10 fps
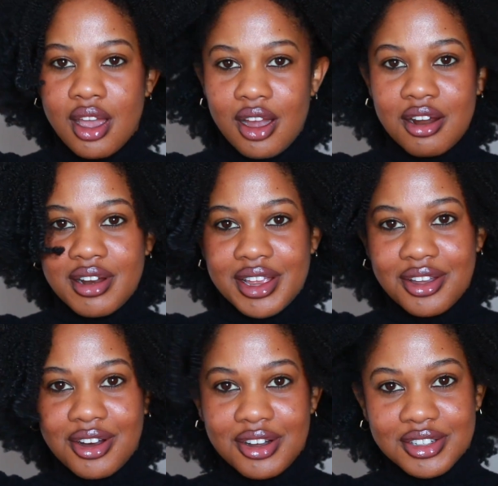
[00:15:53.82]
All right,
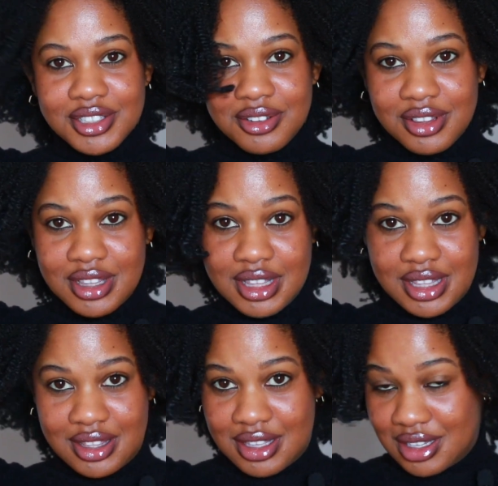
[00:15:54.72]
y'all. So
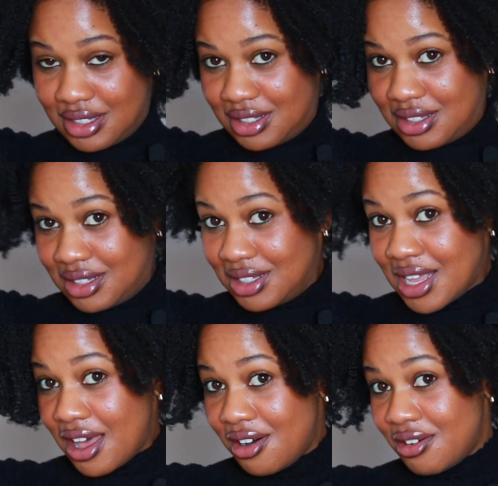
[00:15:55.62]
this is
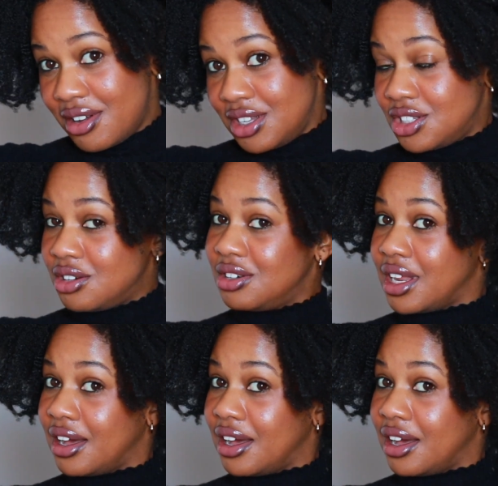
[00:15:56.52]
how it turned